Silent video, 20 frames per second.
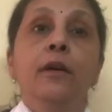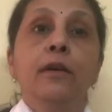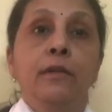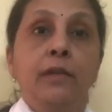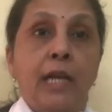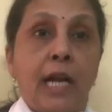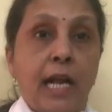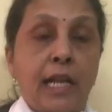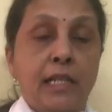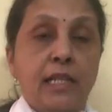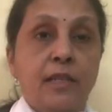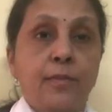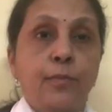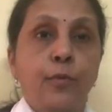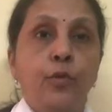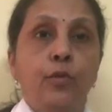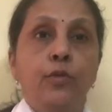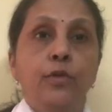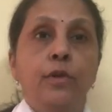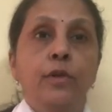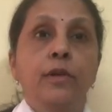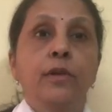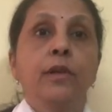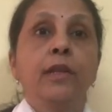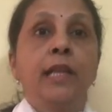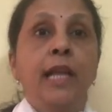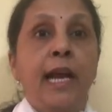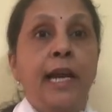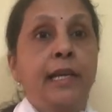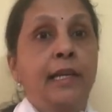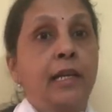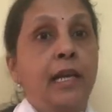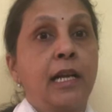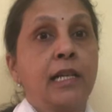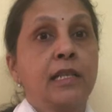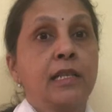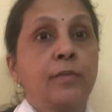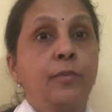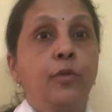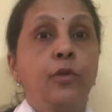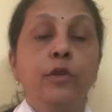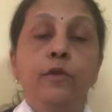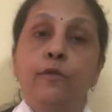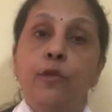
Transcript: transport, land transport,